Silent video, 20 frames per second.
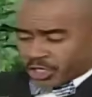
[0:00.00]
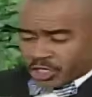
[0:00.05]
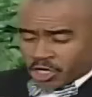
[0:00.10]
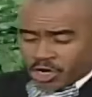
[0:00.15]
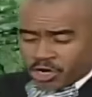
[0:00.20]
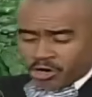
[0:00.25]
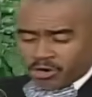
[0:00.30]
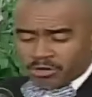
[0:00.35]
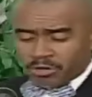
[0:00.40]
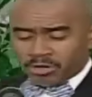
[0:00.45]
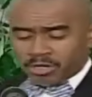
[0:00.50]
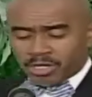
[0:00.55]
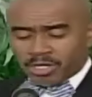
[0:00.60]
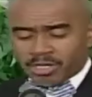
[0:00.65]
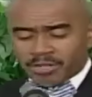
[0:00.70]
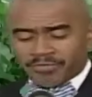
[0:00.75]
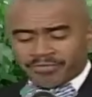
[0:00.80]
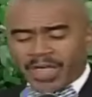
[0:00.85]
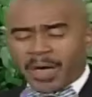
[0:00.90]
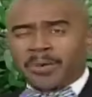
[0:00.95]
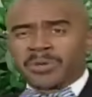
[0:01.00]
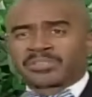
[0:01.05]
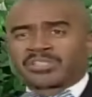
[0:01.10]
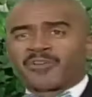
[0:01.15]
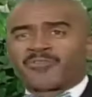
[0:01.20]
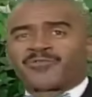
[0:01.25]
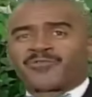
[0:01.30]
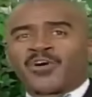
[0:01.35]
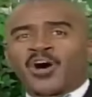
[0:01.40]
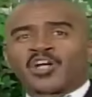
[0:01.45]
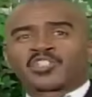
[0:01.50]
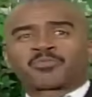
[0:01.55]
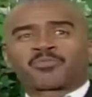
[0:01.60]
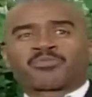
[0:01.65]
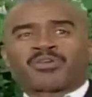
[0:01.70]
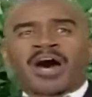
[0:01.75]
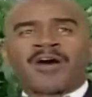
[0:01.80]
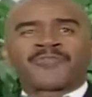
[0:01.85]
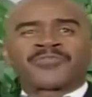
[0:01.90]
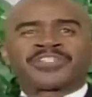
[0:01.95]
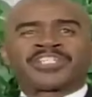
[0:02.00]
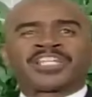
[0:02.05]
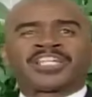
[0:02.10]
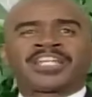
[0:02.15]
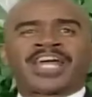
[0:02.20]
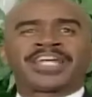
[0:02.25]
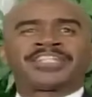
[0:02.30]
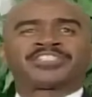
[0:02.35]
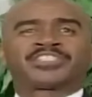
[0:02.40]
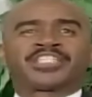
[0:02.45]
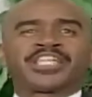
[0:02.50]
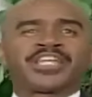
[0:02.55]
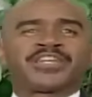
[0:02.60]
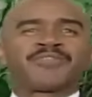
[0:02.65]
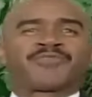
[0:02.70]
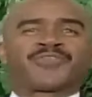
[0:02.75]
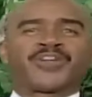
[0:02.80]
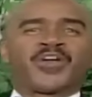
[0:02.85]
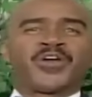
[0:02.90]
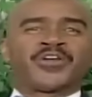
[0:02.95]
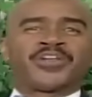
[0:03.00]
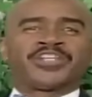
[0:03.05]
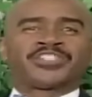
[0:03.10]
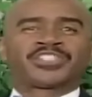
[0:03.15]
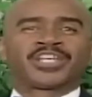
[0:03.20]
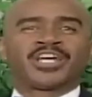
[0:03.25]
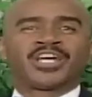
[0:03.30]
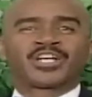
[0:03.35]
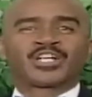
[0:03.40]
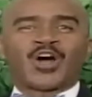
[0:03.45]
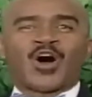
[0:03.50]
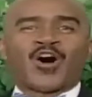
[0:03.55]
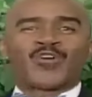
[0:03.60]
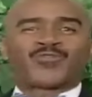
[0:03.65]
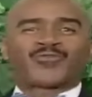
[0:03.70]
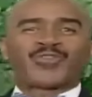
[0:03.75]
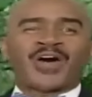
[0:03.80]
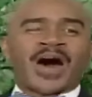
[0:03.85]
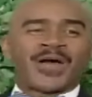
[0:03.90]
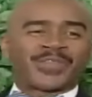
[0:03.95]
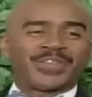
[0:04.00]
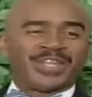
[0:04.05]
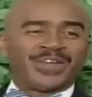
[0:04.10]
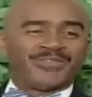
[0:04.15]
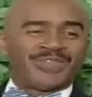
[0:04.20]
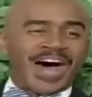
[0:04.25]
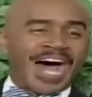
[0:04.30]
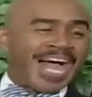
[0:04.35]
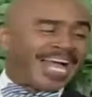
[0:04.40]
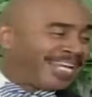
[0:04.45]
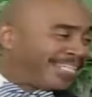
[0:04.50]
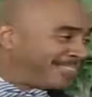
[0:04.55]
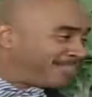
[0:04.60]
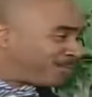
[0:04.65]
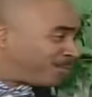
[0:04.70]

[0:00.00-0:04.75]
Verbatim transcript: ago, there was a false prophet in the 1930s called Father Divine.